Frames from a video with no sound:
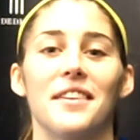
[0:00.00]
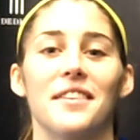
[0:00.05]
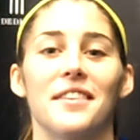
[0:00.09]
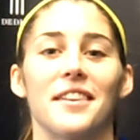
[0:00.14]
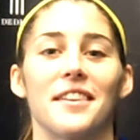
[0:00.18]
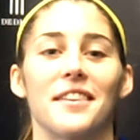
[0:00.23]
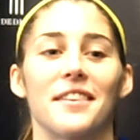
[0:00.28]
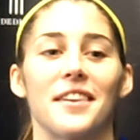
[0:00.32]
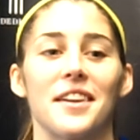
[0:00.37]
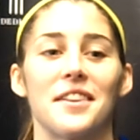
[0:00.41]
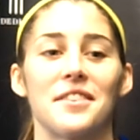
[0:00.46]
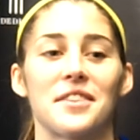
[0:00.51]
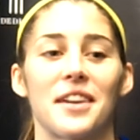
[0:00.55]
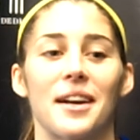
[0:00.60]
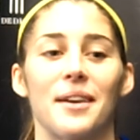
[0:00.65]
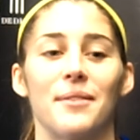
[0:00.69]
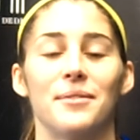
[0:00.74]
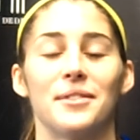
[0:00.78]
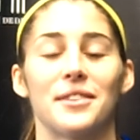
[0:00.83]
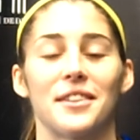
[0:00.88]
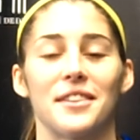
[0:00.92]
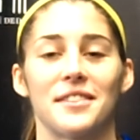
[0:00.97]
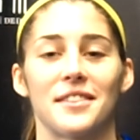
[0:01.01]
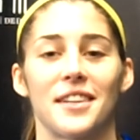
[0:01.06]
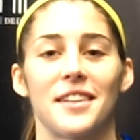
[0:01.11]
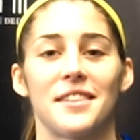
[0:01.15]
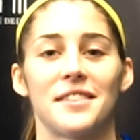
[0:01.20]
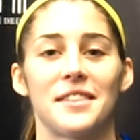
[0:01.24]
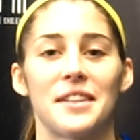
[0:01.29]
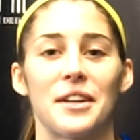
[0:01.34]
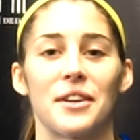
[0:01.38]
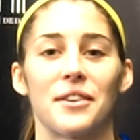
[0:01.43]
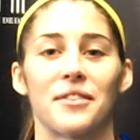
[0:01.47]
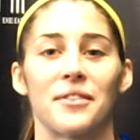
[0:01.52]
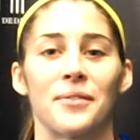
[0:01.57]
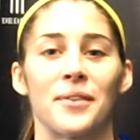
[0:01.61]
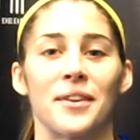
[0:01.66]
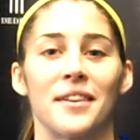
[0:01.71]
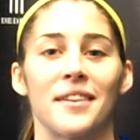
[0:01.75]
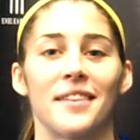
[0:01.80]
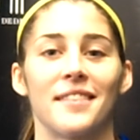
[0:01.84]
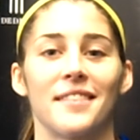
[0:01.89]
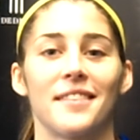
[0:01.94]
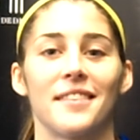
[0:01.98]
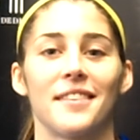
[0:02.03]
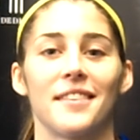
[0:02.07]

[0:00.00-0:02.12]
You did a great job." So it was nice to hear from her.